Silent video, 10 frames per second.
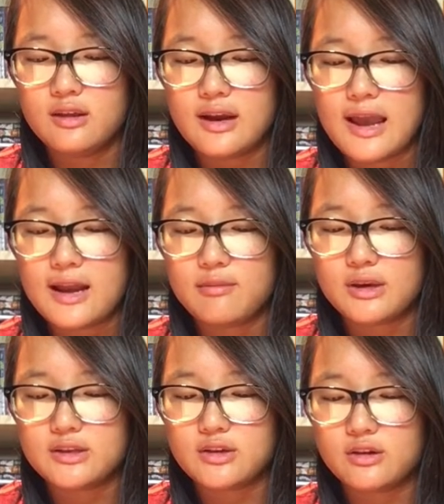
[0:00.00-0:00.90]
and added
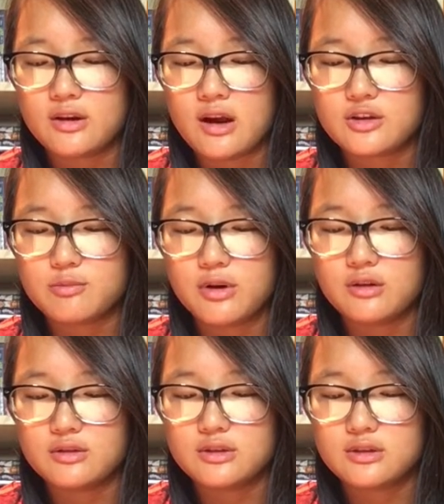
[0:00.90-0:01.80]
me to your notch
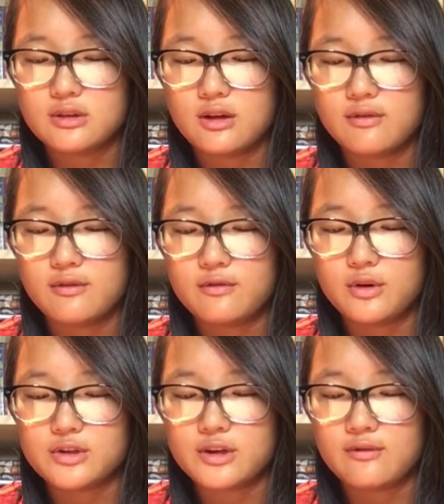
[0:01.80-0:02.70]
post of
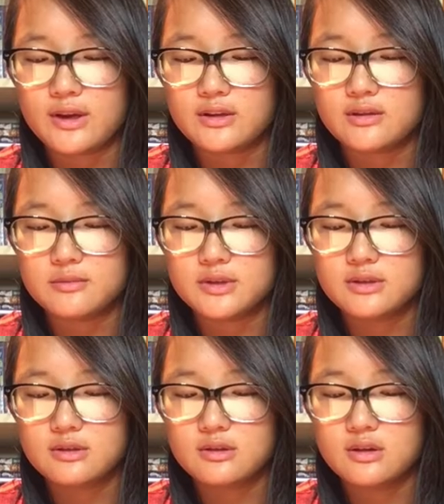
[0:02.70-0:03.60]
unfortunate victims.